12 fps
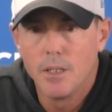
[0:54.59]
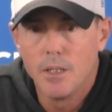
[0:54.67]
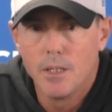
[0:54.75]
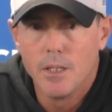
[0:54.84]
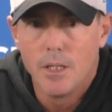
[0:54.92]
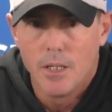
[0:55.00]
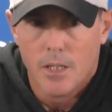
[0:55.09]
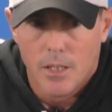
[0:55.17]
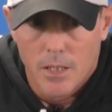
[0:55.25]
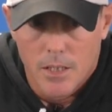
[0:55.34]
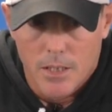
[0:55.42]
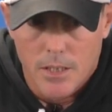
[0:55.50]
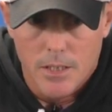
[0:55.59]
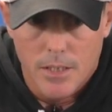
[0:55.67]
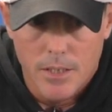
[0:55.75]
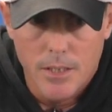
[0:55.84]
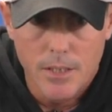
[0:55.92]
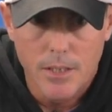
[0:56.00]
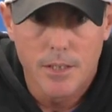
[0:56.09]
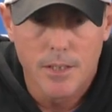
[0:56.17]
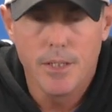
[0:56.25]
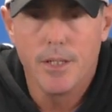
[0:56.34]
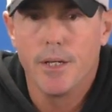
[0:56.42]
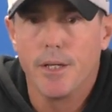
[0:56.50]
could that break a tie if these two
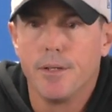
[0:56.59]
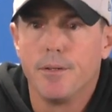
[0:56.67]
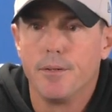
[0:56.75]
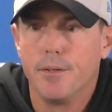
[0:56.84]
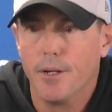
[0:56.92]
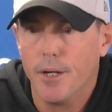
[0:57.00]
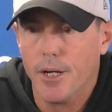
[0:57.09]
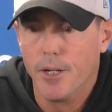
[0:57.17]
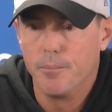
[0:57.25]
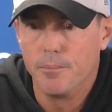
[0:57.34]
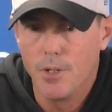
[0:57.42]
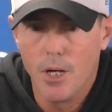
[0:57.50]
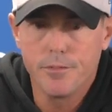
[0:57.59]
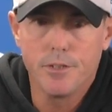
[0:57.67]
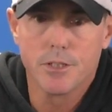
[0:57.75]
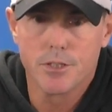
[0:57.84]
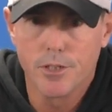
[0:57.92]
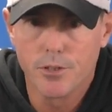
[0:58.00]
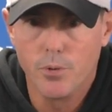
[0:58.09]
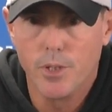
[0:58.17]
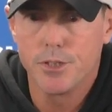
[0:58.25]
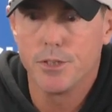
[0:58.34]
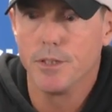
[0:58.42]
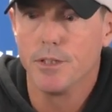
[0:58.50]
guys? Yeah. Um, no, I think it's a good
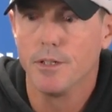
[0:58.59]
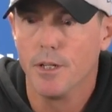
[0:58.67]
question.